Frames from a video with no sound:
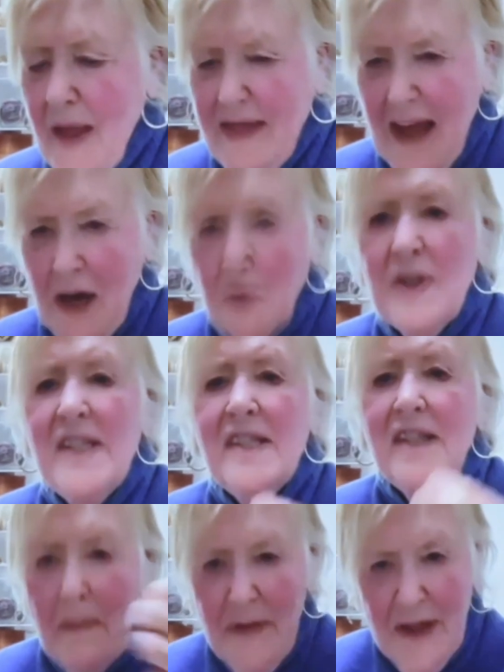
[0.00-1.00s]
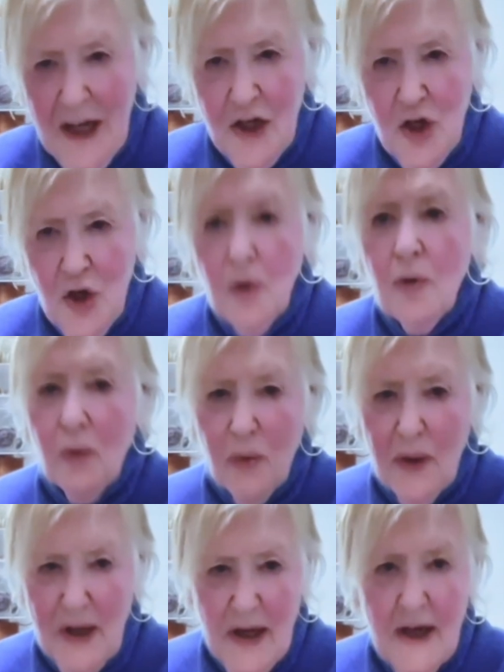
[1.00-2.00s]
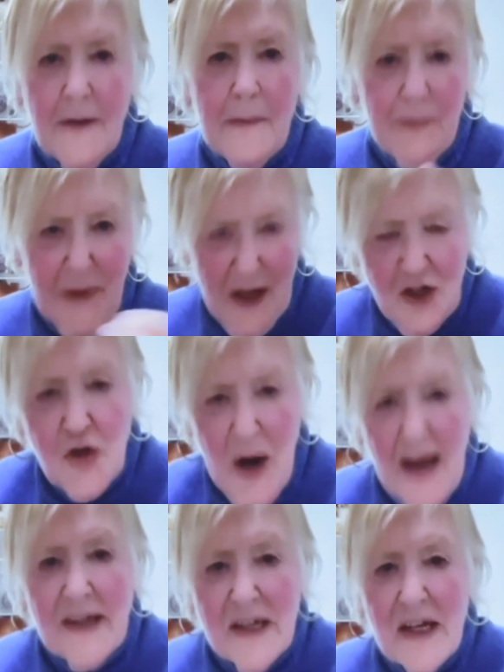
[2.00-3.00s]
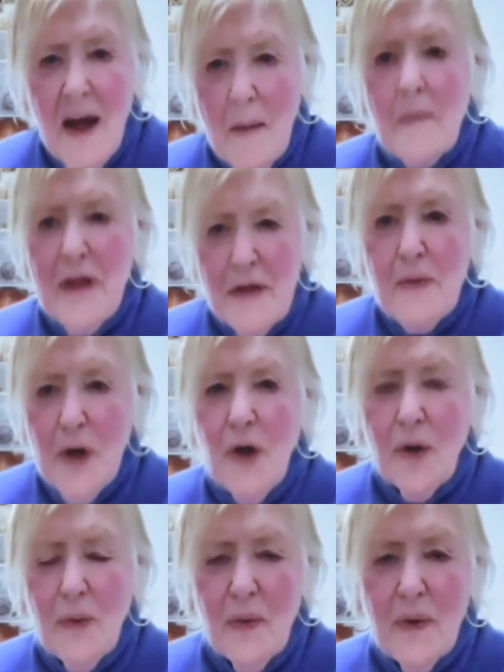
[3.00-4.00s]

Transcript: that it was something new trying to come through,